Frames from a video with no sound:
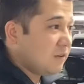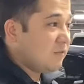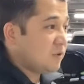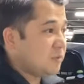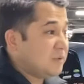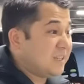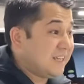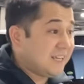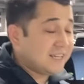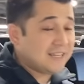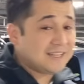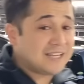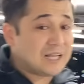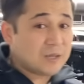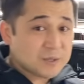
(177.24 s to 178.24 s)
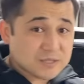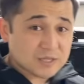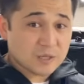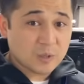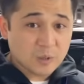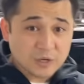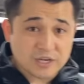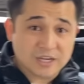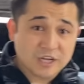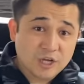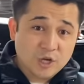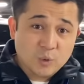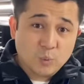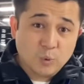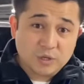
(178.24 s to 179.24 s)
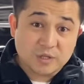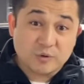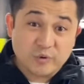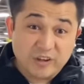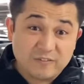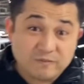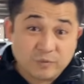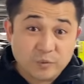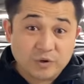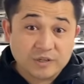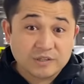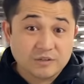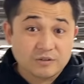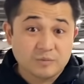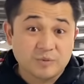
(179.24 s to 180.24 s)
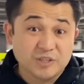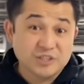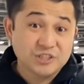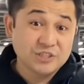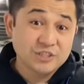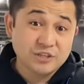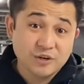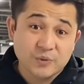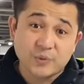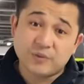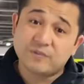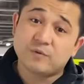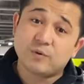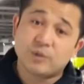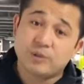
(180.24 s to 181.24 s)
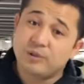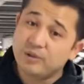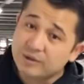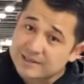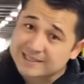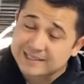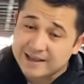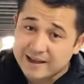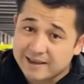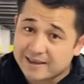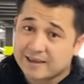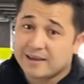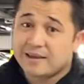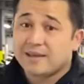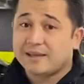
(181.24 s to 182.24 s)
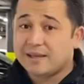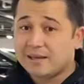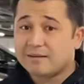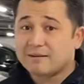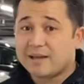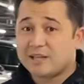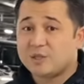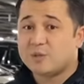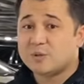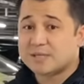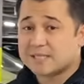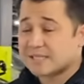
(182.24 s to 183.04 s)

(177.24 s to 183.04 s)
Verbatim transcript: We'll be taking a closer look what grade four interior B G T R thirty-four looks like here at U S